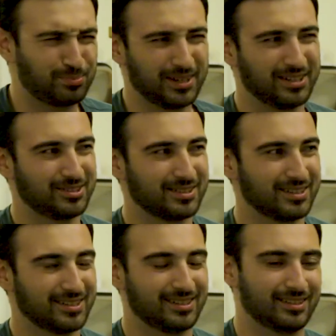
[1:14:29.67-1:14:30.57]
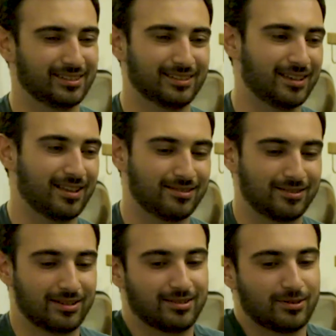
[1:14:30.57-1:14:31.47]
But it's just like
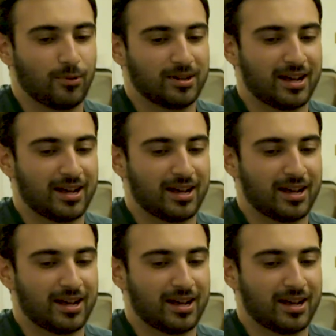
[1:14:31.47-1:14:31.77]
it's so